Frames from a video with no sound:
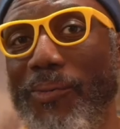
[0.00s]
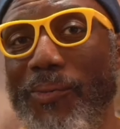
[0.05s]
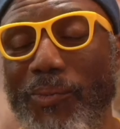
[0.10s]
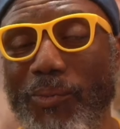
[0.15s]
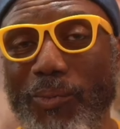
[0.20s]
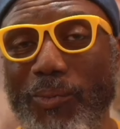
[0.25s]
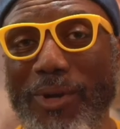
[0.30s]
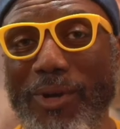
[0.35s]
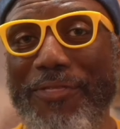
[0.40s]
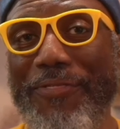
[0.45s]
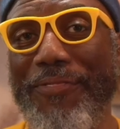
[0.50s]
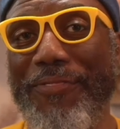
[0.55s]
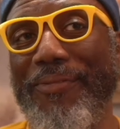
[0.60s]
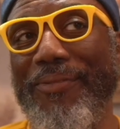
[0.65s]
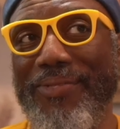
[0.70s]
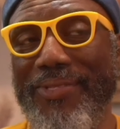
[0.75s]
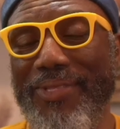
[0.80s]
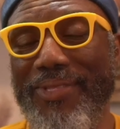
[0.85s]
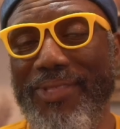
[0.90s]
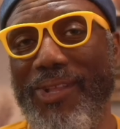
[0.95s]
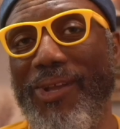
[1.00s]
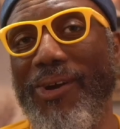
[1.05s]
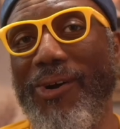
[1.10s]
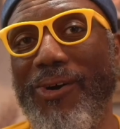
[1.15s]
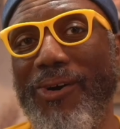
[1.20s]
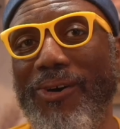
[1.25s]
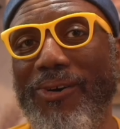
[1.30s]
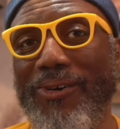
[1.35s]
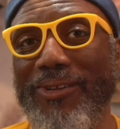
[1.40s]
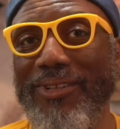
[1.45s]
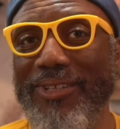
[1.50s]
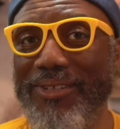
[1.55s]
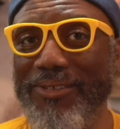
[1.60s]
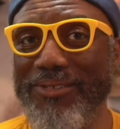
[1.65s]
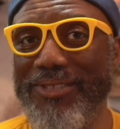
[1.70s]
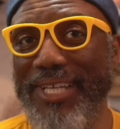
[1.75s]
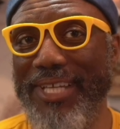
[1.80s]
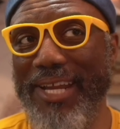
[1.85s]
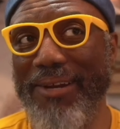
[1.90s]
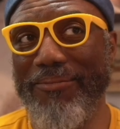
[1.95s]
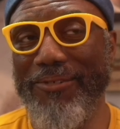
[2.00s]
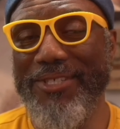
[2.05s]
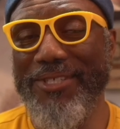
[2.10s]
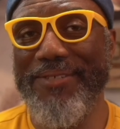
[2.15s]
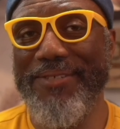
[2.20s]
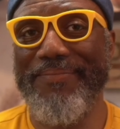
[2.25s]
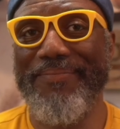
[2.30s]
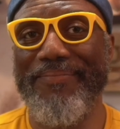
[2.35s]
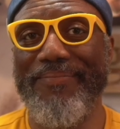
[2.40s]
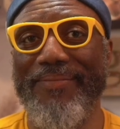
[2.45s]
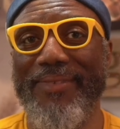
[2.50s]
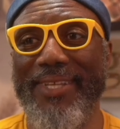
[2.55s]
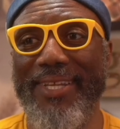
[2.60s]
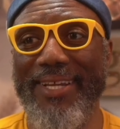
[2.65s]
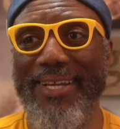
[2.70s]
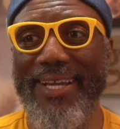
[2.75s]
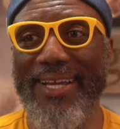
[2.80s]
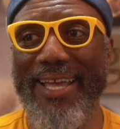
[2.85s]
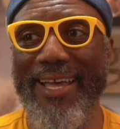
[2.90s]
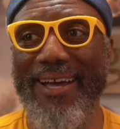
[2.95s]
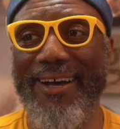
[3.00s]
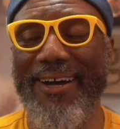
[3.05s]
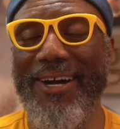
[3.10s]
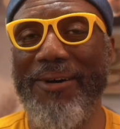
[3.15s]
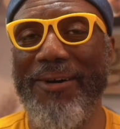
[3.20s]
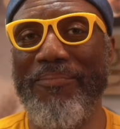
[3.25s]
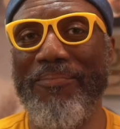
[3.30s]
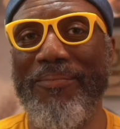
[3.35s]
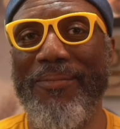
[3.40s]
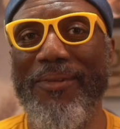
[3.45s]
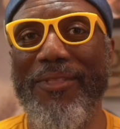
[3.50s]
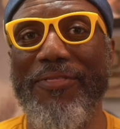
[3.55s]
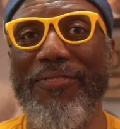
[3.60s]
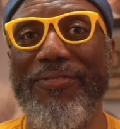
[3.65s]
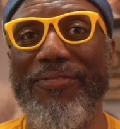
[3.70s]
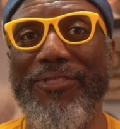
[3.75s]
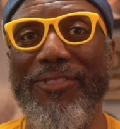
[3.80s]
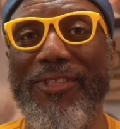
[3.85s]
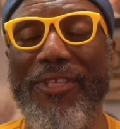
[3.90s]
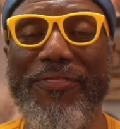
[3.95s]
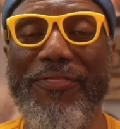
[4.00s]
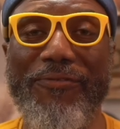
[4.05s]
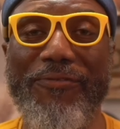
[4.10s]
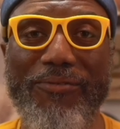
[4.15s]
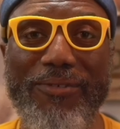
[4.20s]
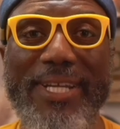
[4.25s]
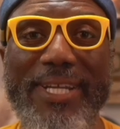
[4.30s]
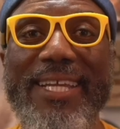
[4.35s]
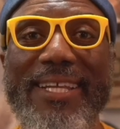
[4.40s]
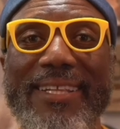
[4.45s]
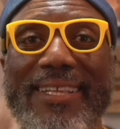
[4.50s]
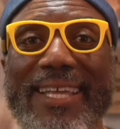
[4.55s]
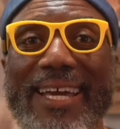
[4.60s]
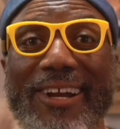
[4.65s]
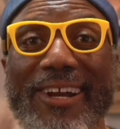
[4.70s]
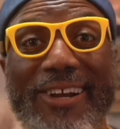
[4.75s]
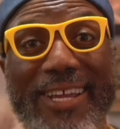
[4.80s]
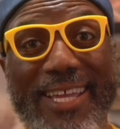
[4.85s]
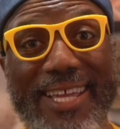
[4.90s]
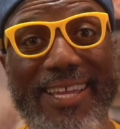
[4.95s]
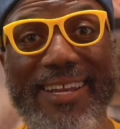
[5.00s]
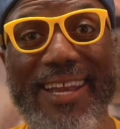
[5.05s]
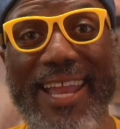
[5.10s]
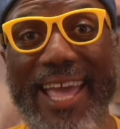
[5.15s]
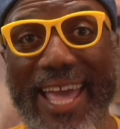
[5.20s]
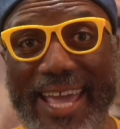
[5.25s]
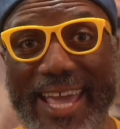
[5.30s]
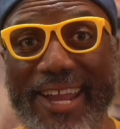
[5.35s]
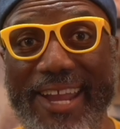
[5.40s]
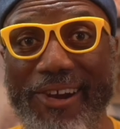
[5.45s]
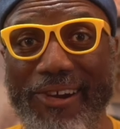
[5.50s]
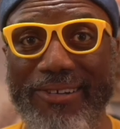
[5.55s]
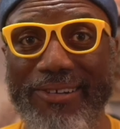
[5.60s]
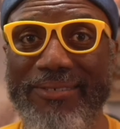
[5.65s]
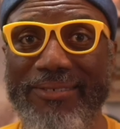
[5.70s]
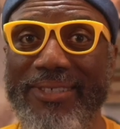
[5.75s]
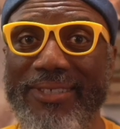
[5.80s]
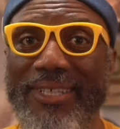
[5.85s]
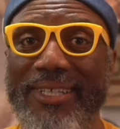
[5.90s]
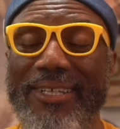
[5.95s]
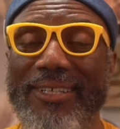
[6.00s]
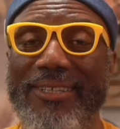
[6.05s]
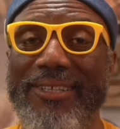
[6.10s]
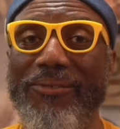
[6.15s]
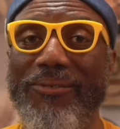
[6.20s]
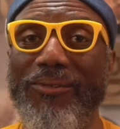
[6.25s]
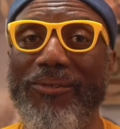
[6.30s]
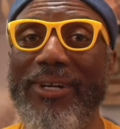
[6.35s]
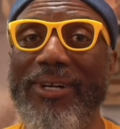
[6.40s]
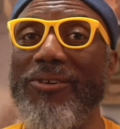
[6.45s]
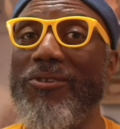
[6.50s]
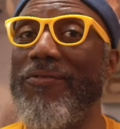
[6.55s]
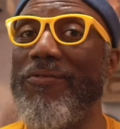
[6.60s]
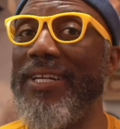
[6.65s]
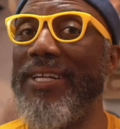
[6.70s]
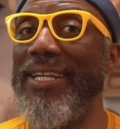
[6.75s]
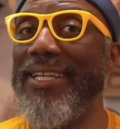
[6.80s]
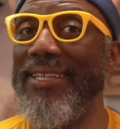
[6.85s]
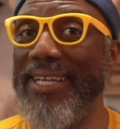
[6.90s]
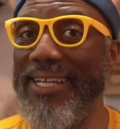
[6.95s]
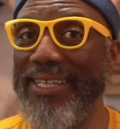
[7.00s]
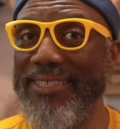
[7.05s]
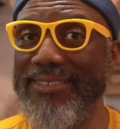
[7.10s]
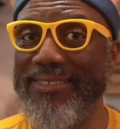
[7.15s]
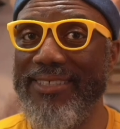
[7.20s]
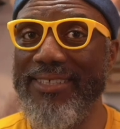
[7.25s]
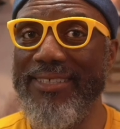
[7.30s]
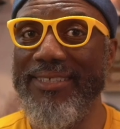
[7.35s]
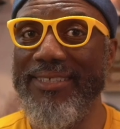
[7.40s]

with all of those cameras, um, the three that are in the air, the one over the desk,